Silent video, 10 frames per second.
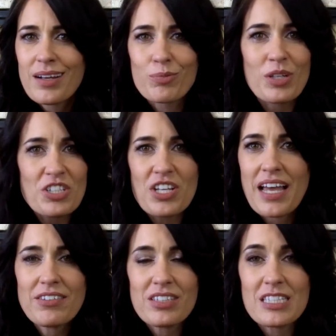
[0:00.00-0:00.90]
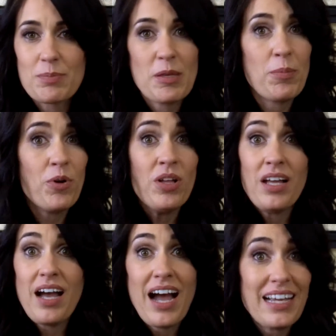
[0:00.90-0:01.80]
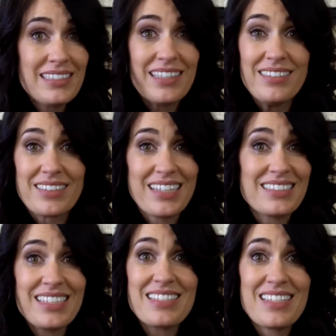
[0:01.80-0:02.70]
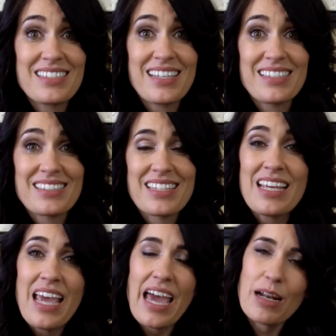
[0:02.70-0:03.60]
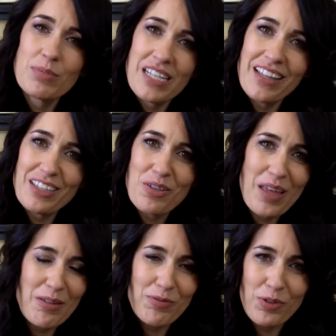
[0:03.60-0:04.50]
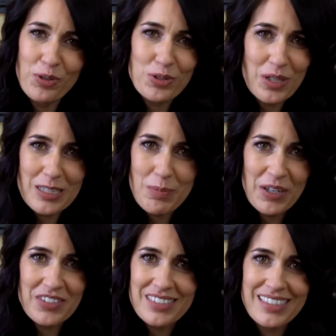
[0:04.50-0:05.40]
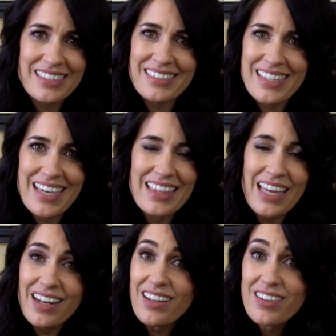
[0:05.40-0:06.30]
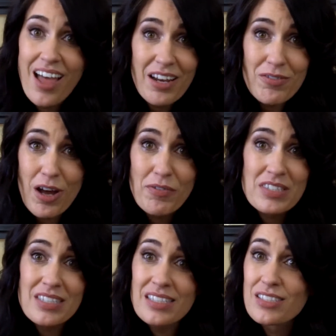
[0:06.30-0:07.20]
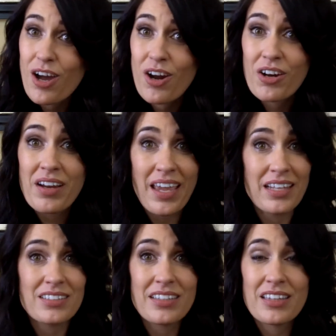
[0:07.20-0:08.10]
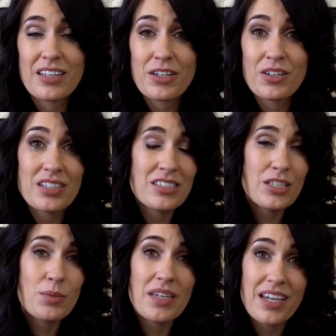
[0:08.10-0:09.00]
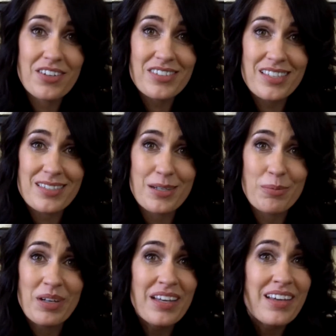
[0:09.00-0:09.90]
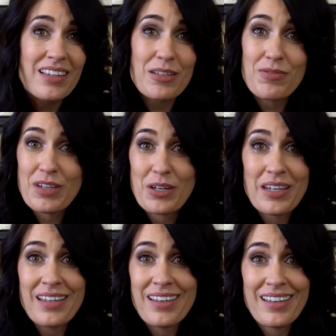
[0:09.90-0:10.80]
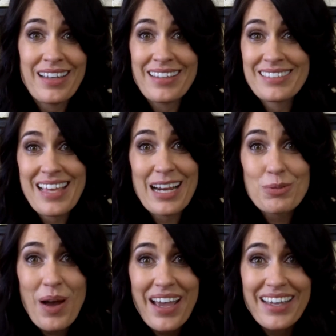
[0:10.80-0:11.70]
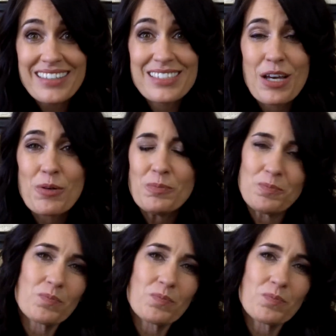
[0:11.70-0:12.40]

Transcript: reaching out to these people, it didn't exist. And I'm telling you that in full transparency to say that a lot of offices are handling their continuing care system the very exact way. So